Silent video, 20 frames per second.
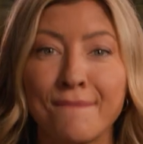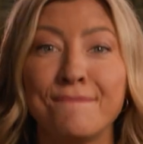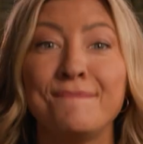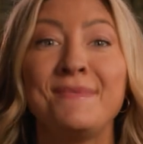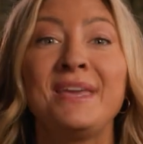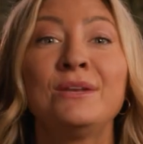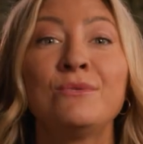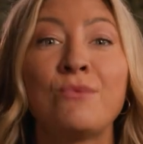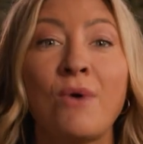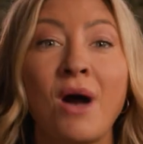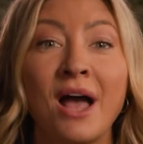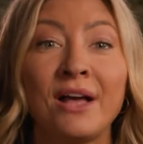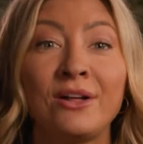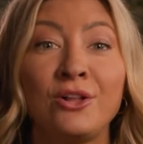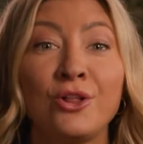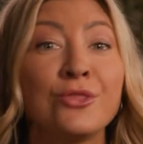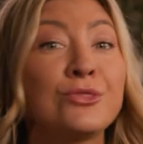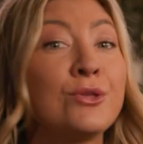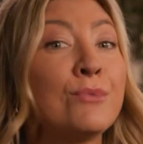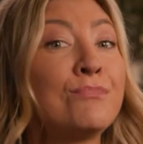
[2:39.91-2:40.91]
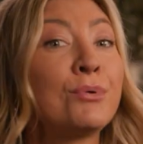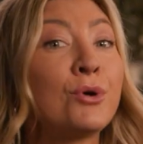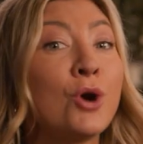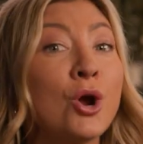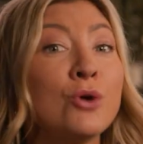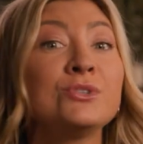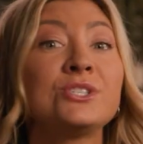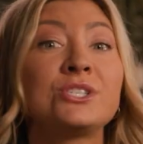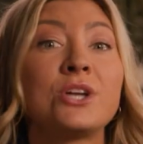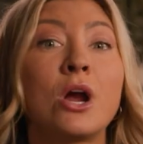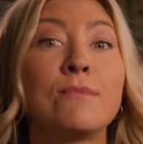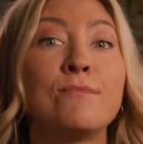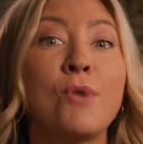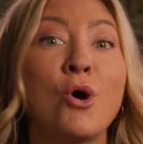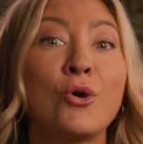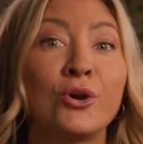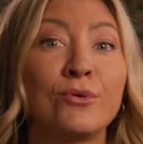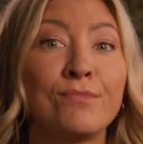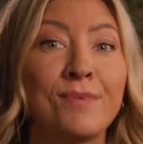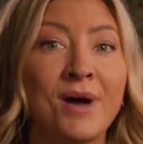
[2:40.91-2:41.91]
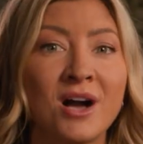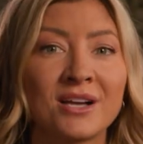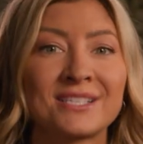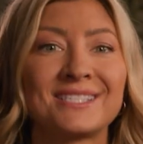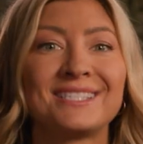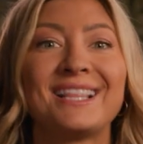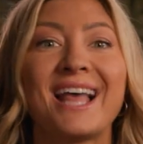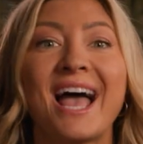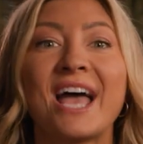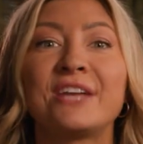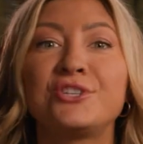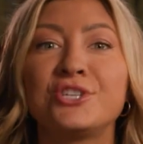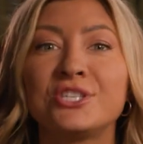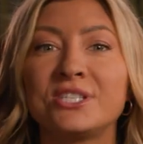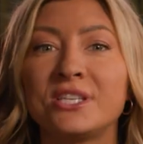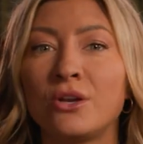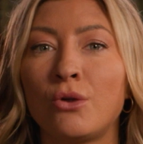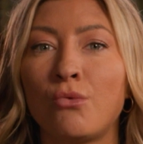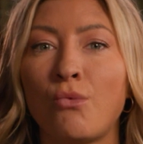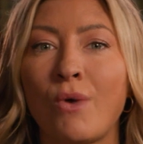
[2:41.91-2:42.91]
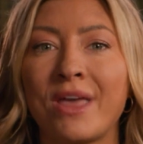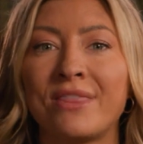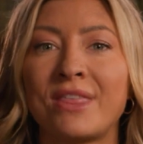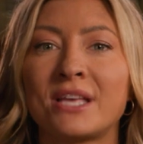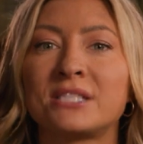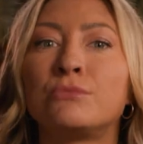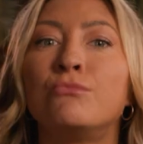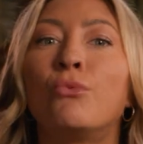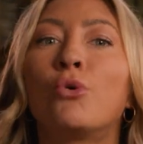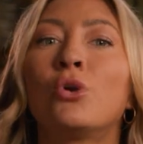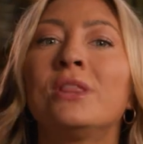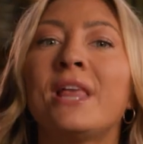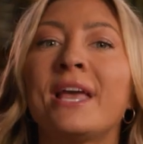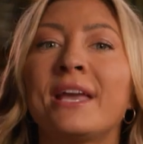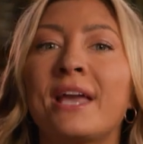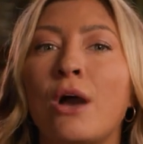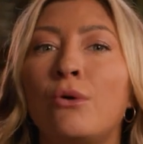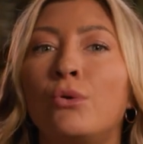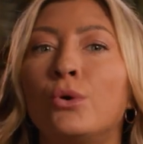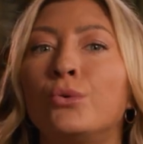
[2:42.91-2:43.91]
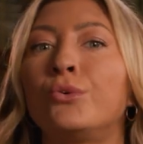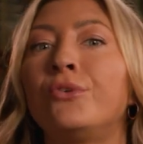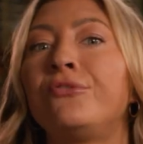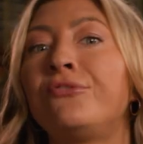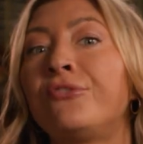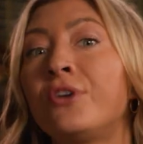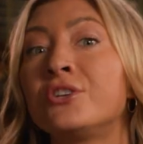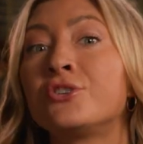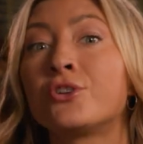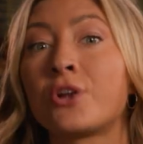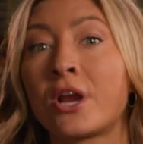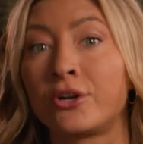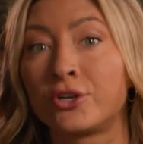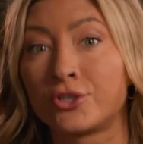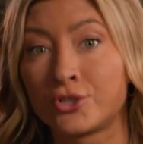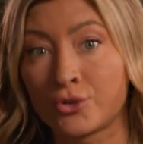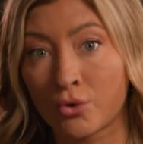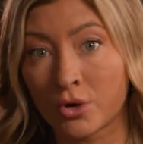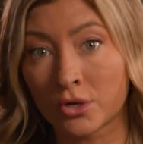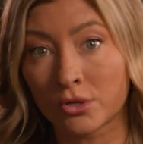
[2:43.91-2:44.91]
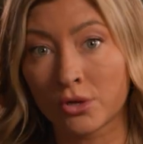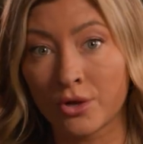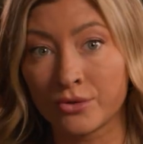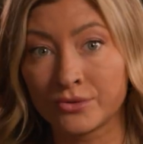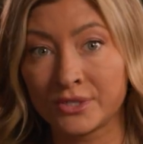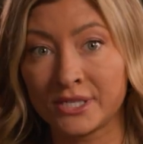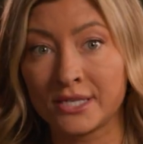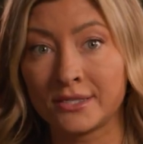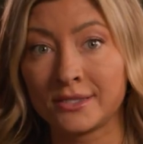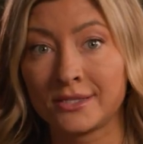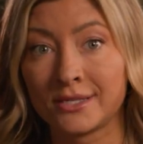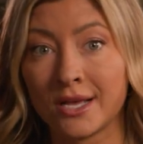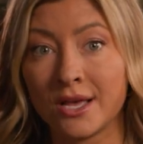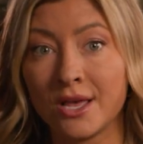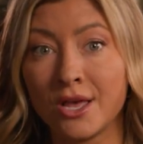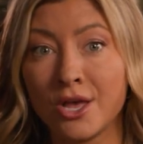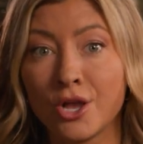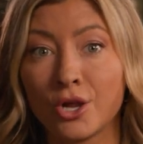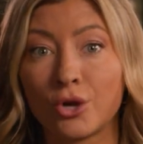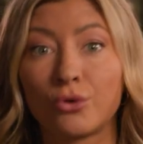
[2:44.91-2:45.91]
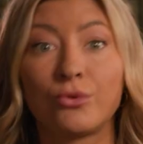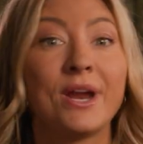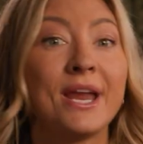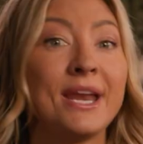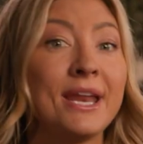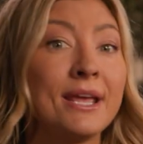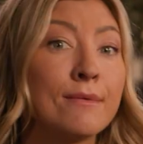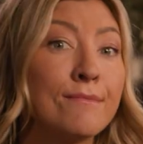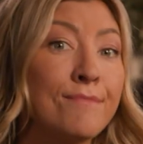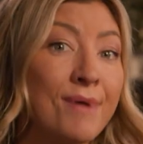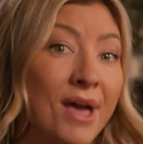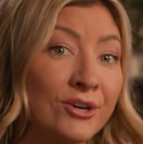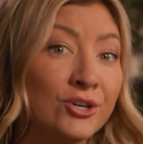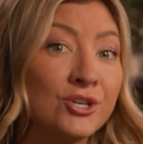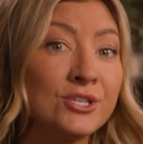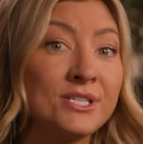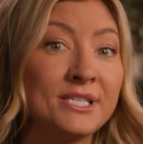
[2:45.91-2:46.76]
Meanwhile, the ProStar motor box latches in a way that's more like how a refrigerator door closes, creating a better